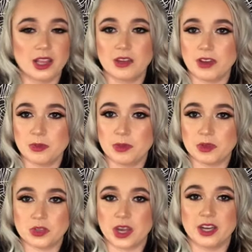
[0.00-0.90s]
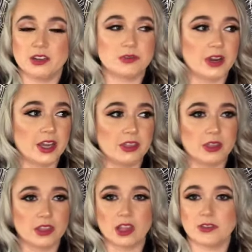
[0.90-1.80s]
I love how people try to
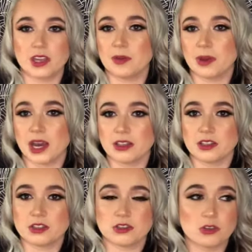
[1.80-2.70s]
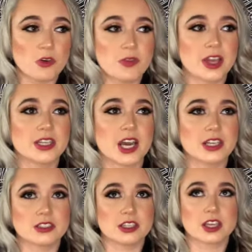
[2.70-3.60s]
define the left-hand path. It's so
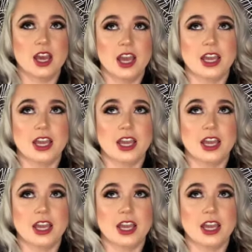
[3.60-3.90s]
fantastic.